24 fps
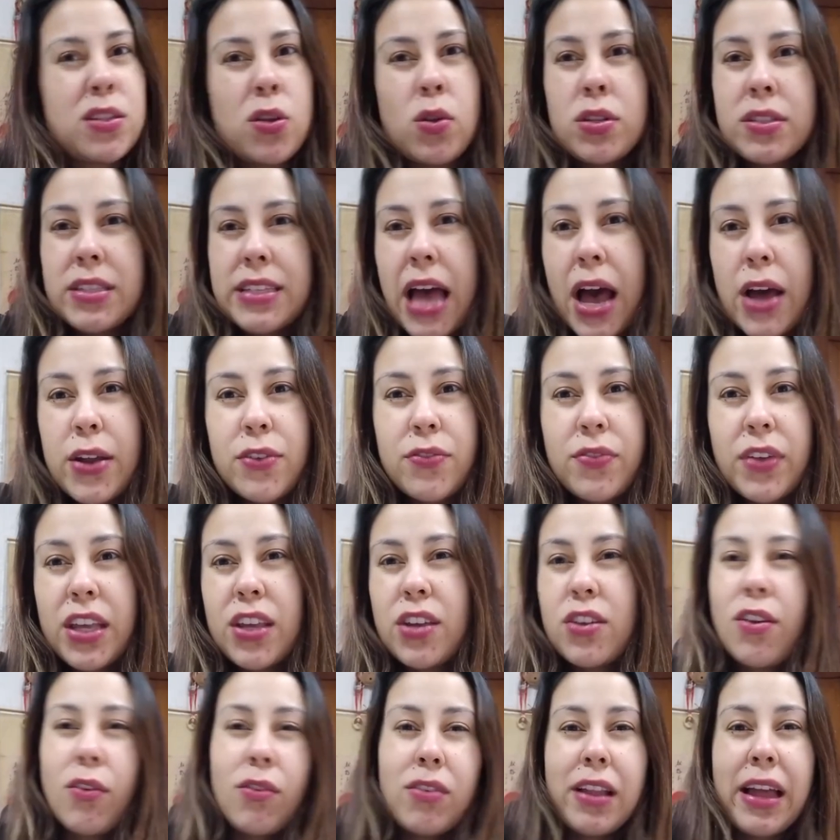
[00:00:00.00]
results out of it,
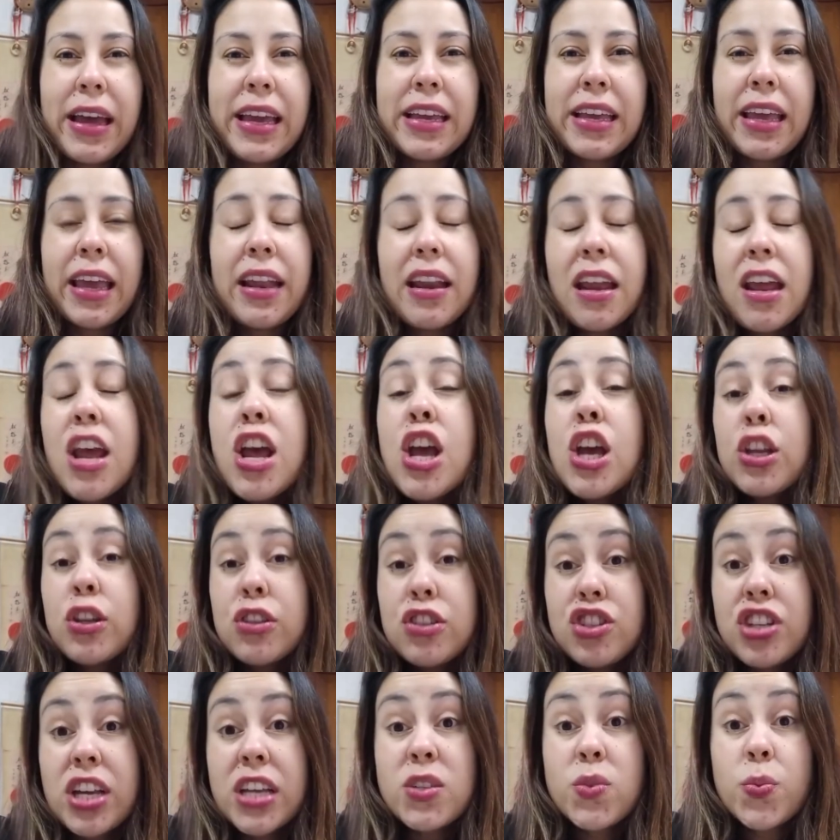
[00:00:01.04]
you don't like it, you
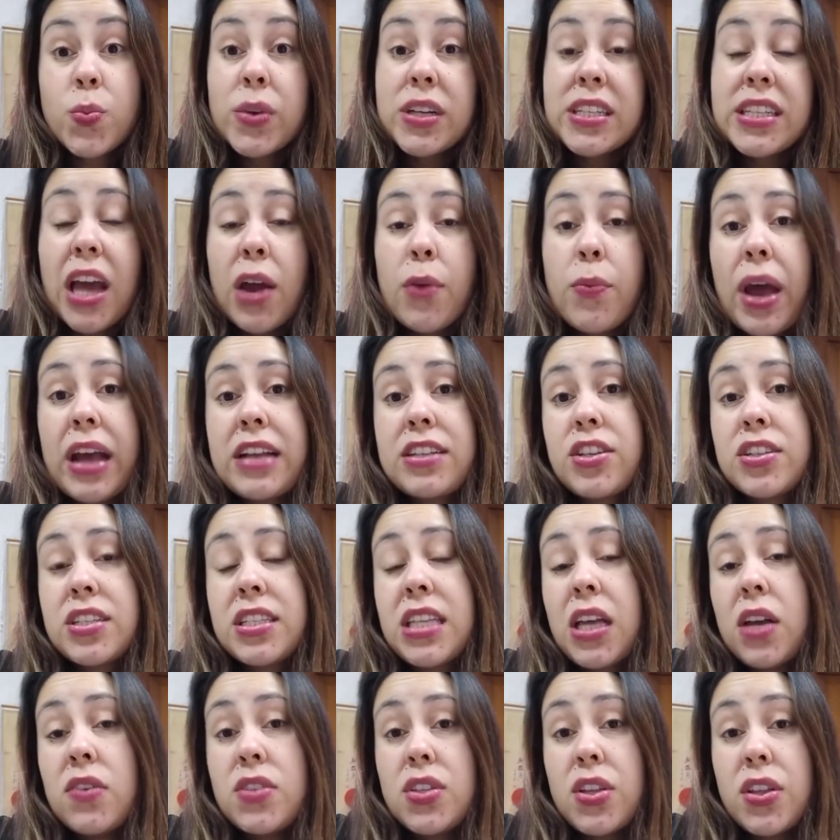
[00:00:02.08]
just redirect
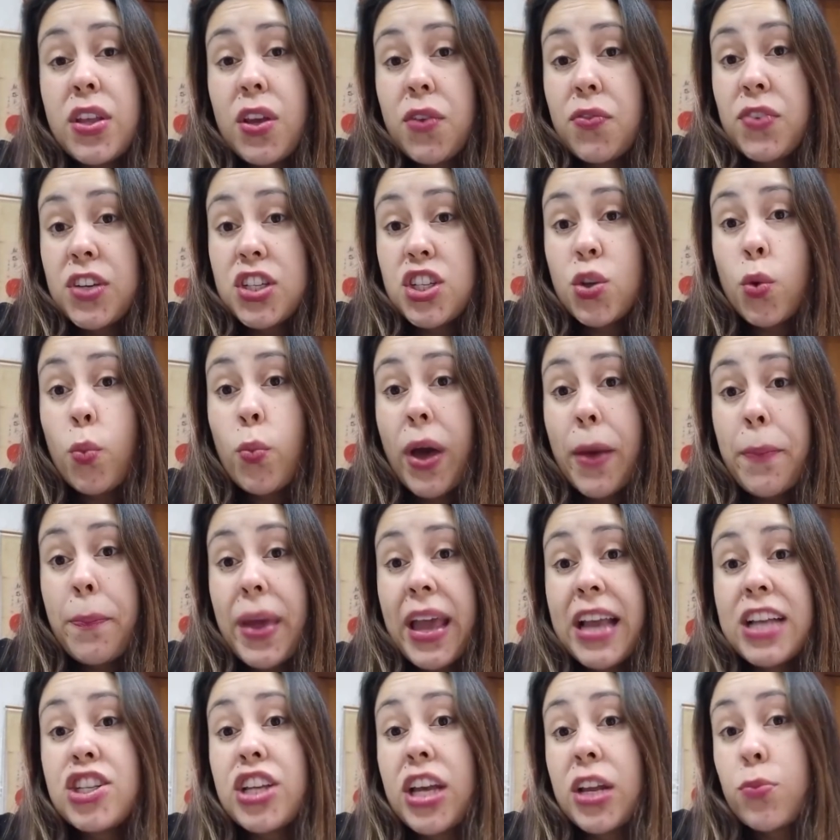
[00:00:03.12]
yourself to the official
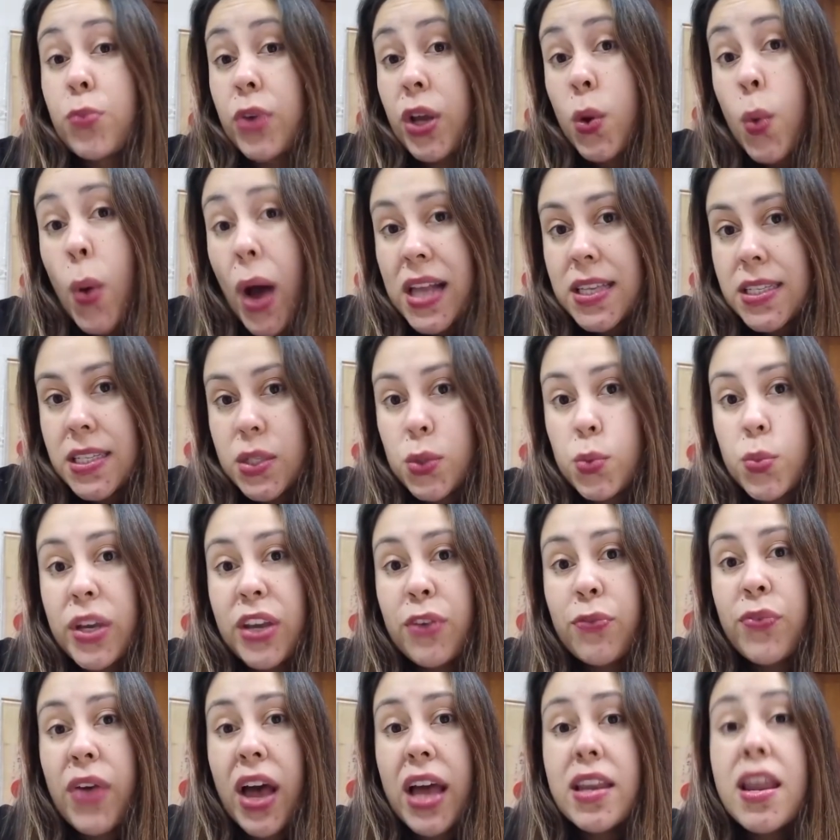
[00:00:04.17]
webpage and request a
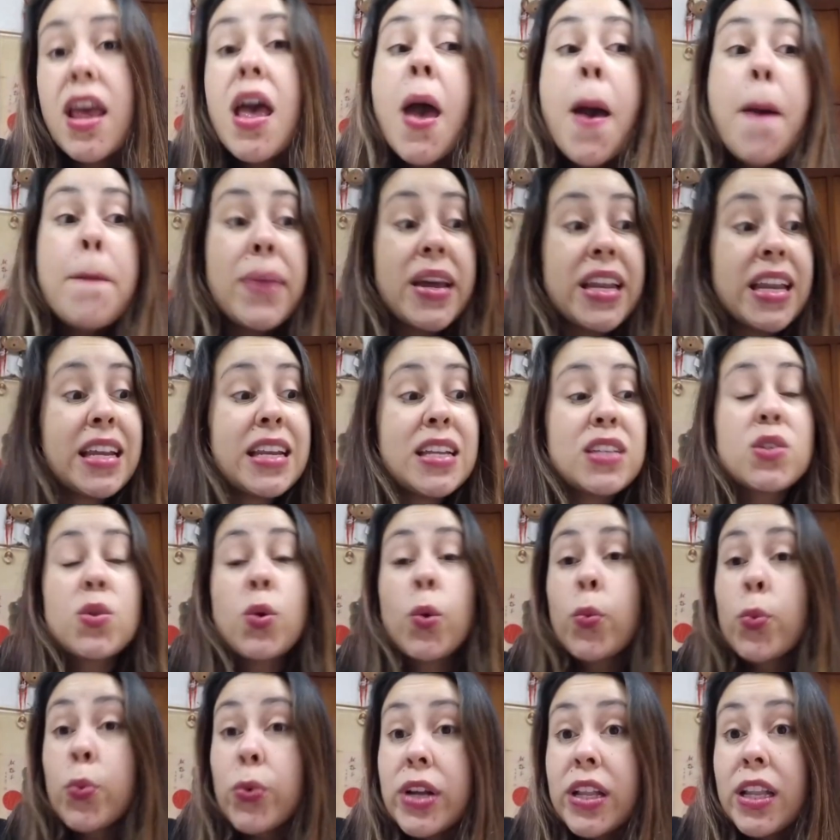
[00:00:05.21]
refund. But it
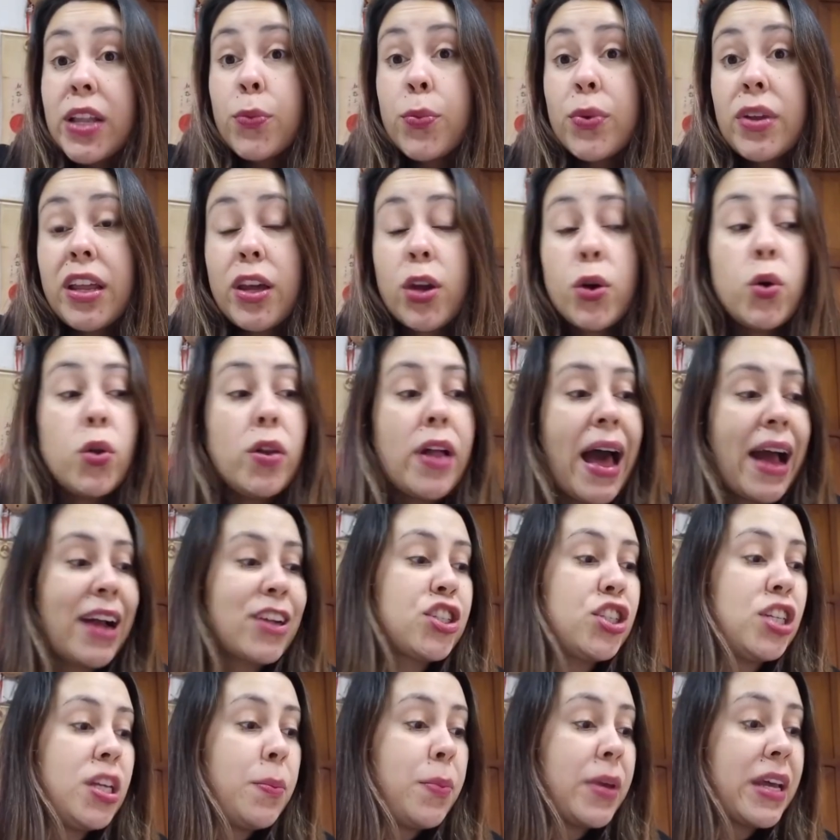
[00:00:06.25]
is really, really cool,
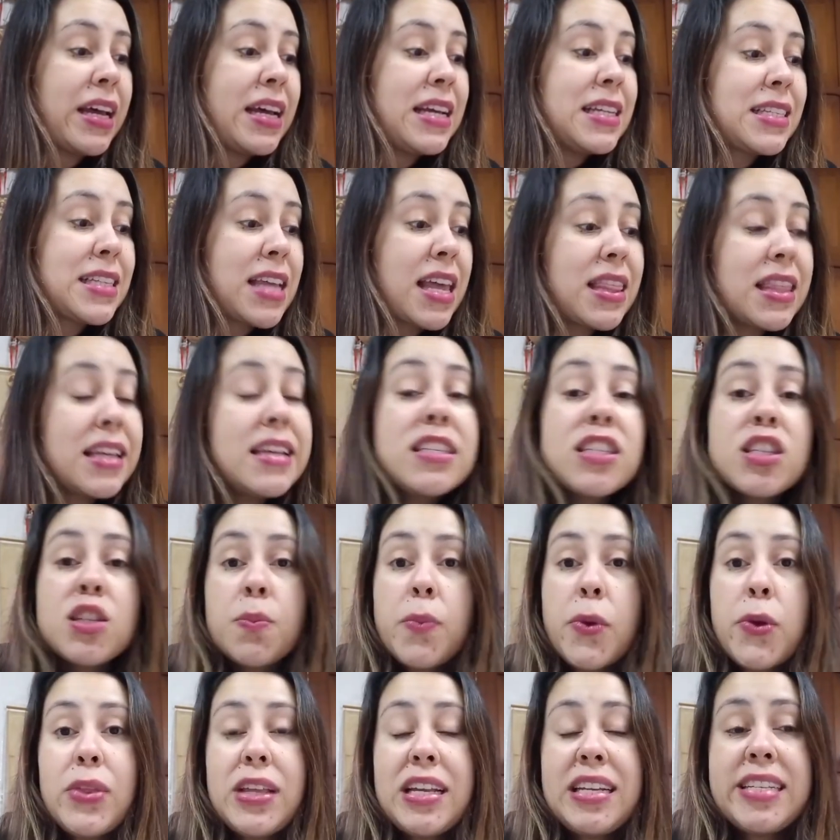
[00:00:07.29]
actually, because this
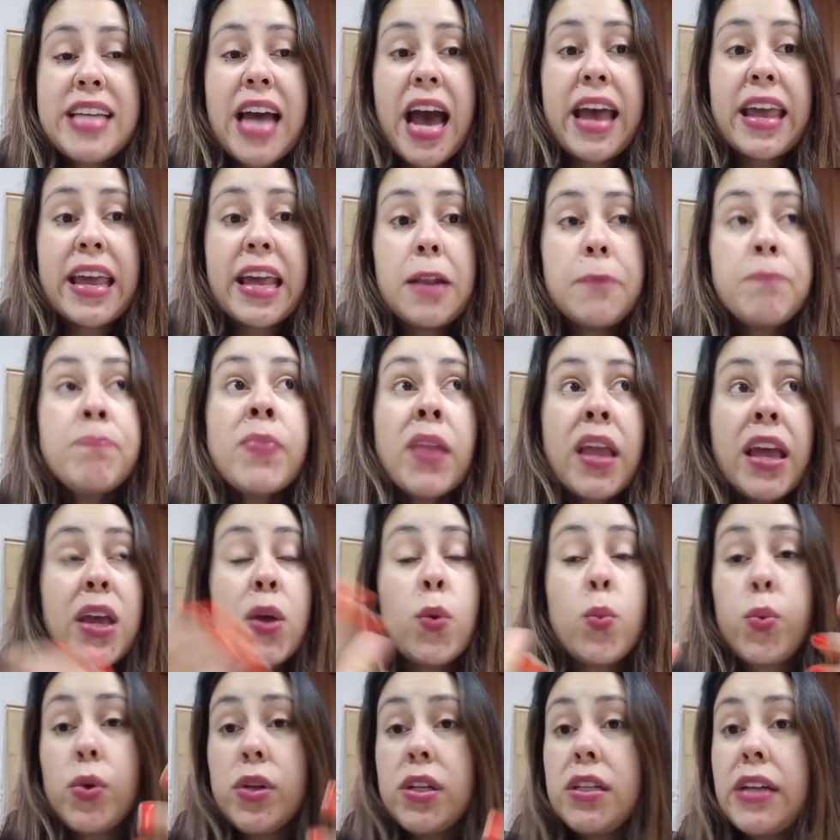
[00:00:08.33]
smoothie diet,
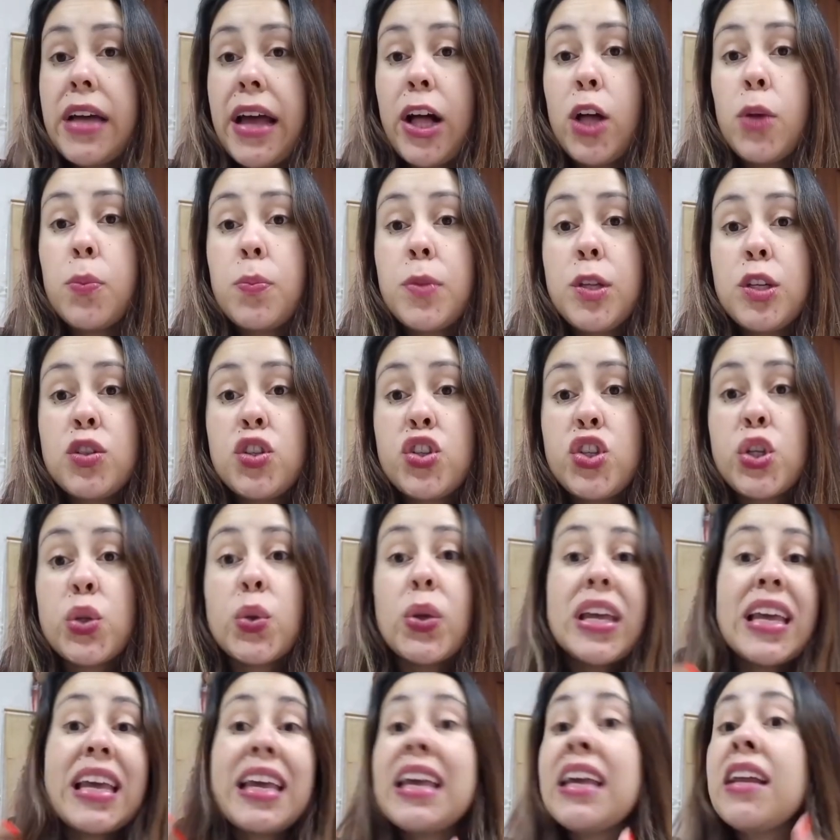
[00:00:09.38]
it will help you
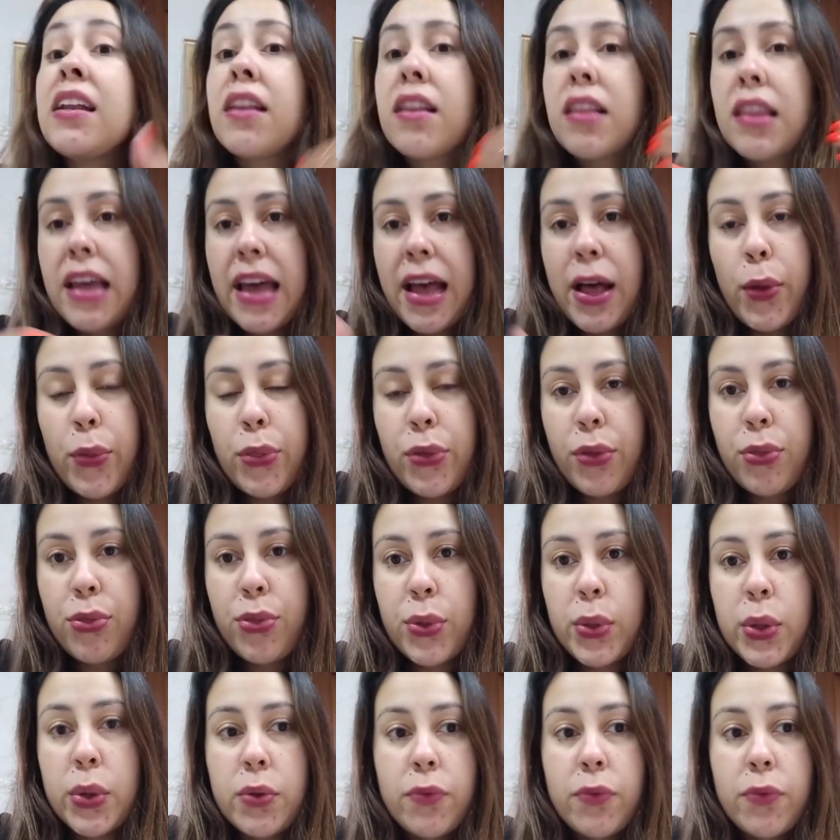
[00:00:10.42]
to eat the healthy